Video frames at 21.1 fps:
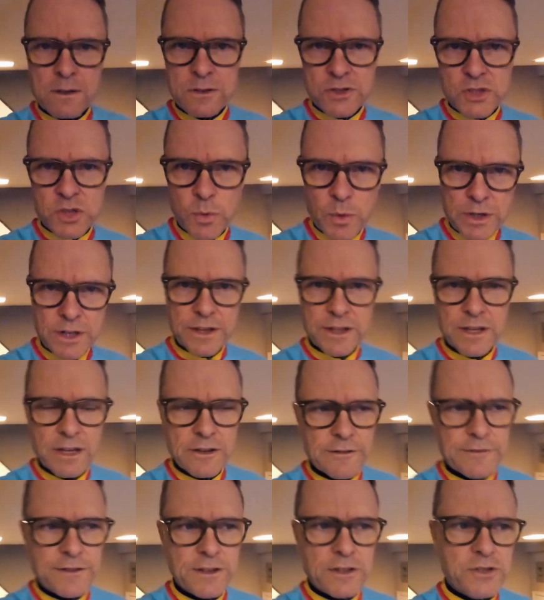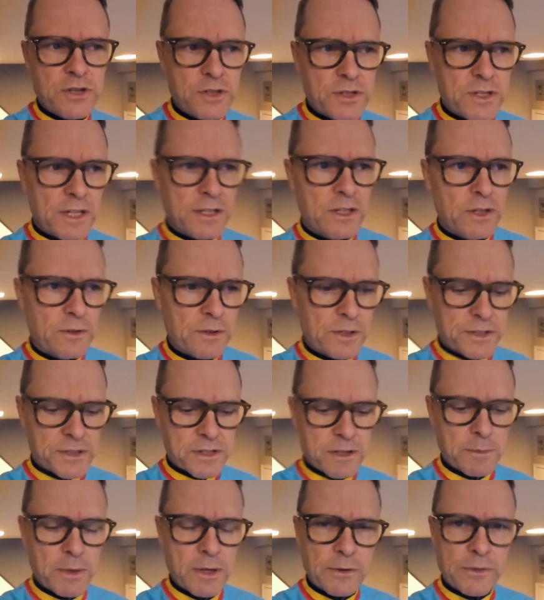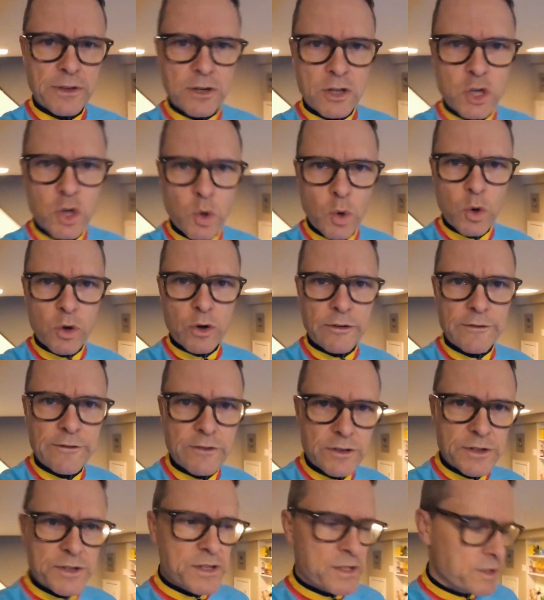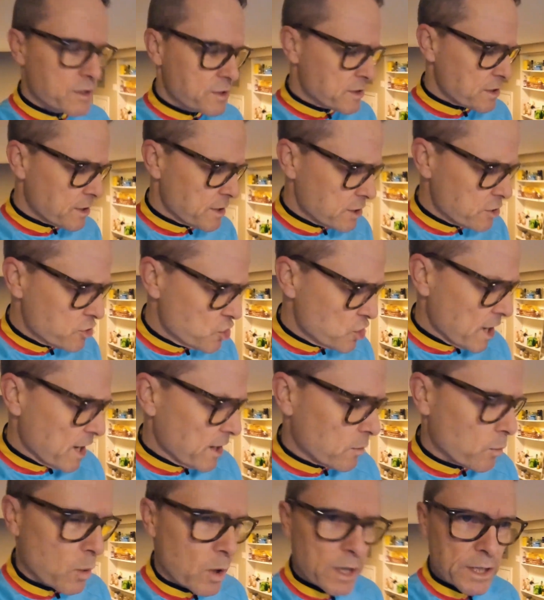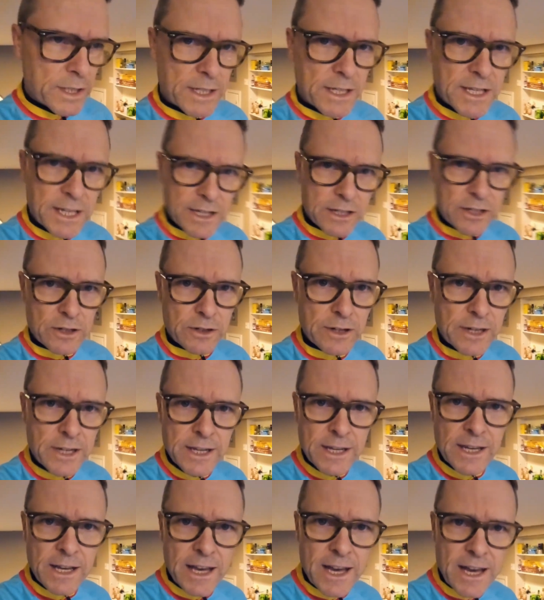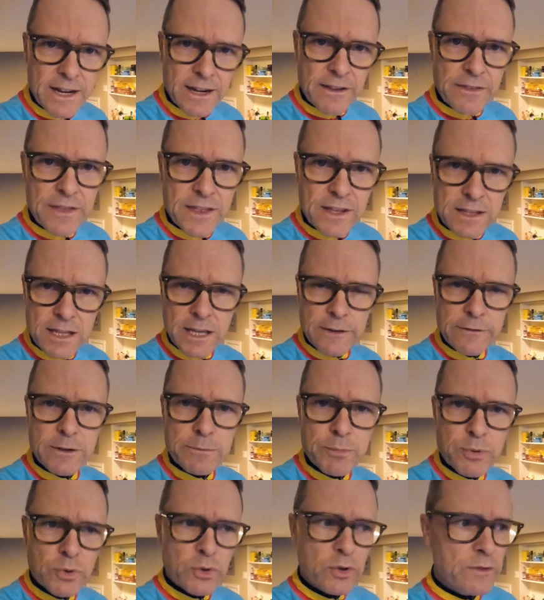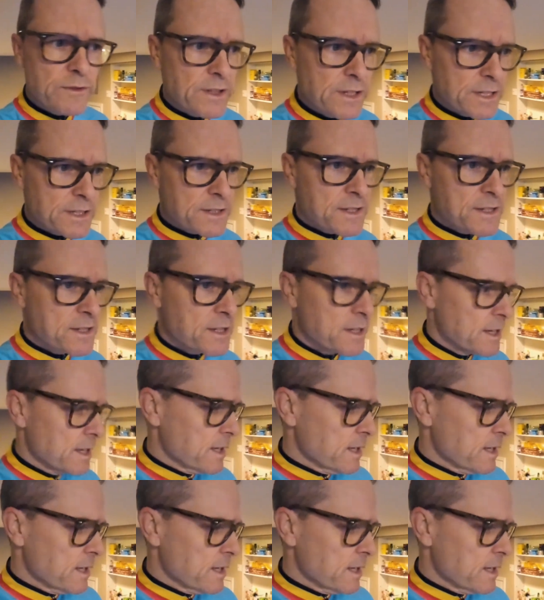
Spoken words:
So one of the other features I noticed about the Core versus the Gen 1 kicker, and I think they've improved this,